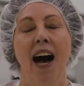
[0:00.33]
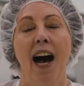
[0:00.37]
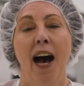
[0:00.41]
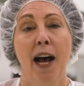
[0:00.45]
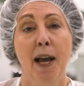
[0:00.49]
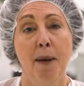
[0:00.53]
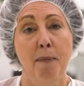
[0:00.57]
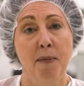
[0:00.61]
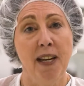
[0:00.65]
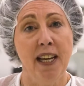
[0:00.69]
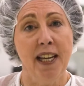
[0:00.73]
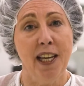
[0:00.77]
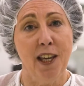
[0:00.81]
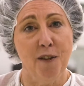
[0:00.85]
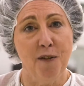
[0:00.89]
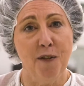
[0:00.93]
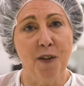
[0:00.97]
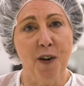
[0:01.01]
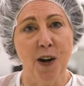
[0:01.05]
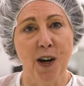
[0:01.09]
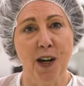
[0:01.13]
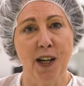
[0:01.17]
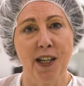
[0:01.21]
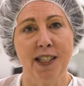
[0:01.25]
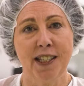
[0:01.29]
I'm Nikki
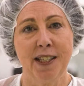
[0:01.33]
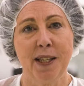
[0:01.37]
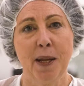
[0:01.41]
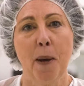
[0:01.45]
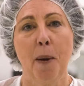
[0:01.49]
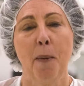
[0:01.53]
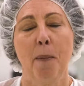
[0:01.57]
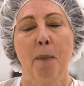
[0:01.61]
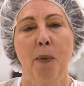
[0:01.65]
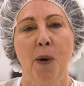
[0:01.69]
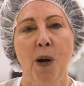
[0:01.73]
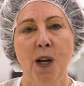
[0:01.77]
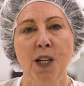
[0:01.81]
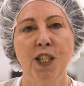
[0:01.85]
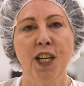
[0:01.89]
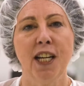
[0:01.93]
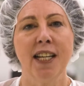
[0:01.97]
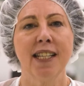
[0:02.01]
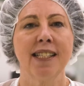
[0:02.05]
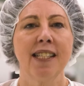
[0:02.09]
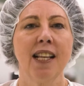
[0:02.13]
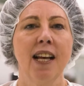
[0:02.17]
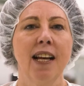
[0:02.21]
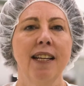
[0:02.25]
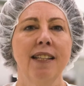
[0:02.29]
Fox,
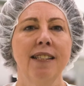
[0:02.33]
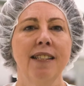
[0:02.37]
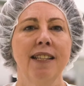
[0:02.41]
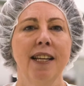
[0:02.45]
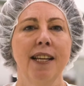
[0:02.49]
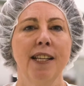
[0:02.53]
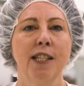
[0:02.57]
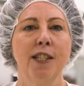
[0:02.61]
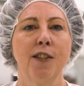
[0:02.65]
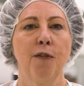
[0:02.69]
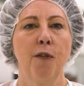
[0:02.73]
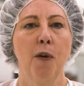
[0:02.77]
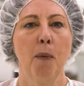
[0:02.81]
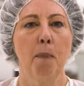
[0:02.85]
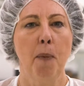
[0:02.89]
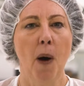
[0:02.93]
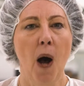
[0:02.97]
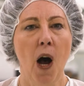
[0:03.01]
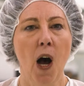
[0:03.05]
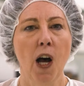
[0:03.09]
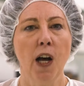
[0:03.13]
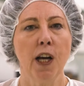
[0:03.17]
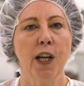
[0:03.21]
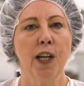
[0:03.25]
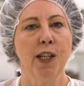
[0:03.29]
project scientist for
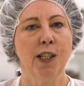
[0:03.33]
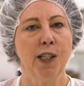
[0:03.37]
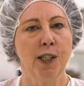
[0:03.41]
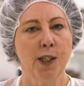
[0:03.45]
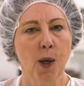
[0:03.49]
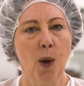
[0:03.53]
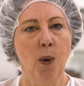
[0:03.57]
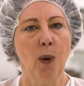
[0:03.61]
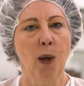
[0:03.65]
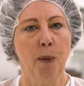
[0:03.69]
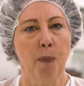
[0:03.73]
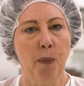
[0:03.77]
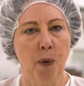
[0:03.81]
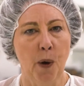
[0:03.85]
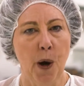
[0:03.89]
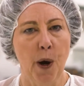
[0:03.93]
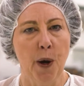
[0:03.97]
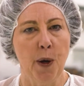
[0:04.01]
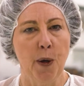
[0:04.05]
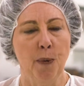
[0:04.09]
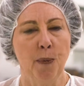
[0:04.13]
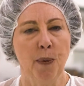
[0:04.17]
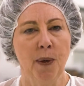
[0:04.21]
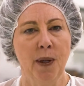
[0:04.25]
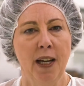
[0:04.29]
Parker Solar
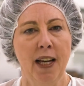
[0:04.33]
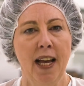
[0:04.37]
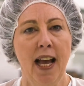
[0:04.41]
Probe,